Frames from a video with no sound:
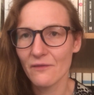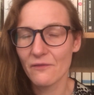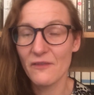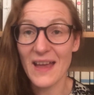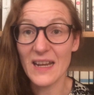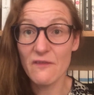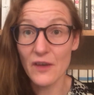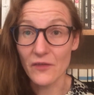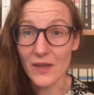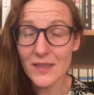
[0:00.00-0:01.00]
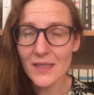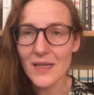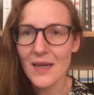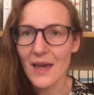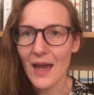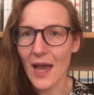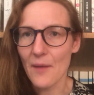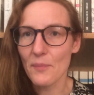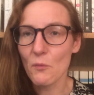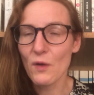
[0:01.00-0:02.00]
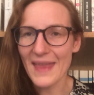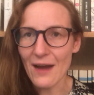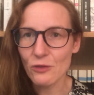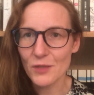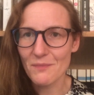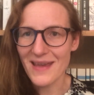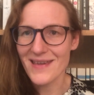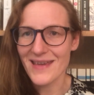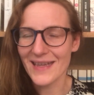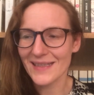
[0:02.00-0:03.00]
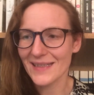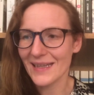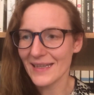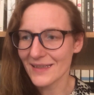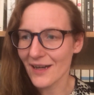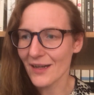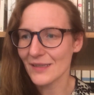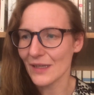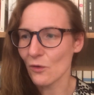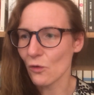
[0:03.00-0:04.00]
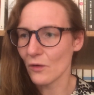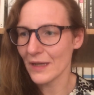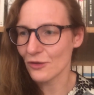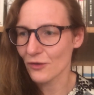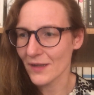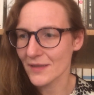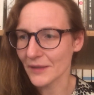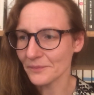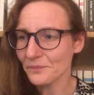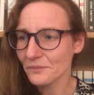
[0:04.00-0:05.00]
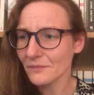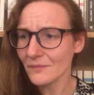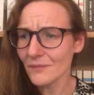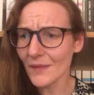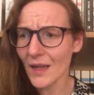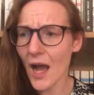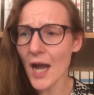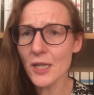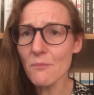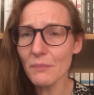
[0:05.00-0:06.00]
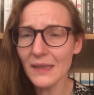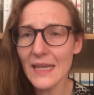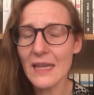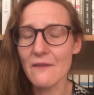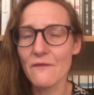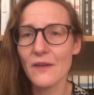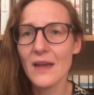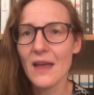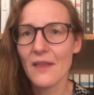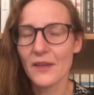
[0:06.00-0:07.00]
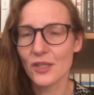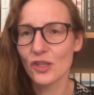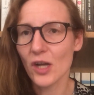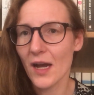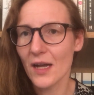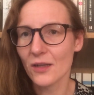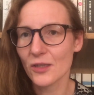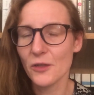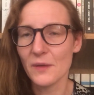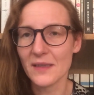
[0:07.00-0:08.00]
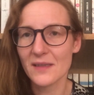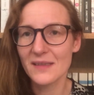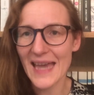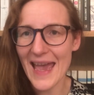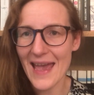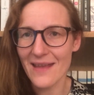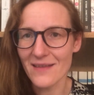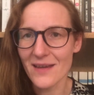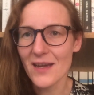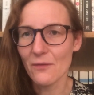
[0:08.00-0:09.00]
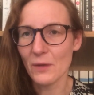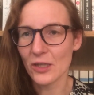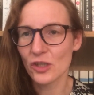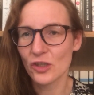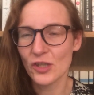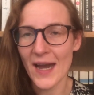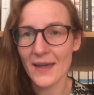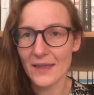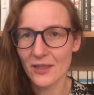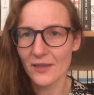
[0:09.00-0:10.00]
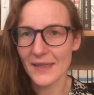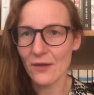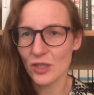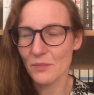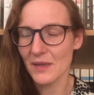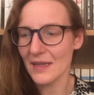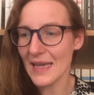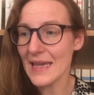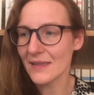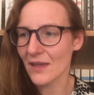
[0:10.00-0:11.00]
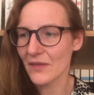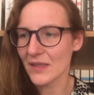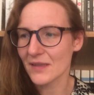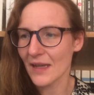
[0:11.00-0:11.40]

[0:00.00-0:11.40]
fairly vivid um, without making it enticing or interesting. I don't believe that a child who is 10 which Jack, it turns out to be, is at this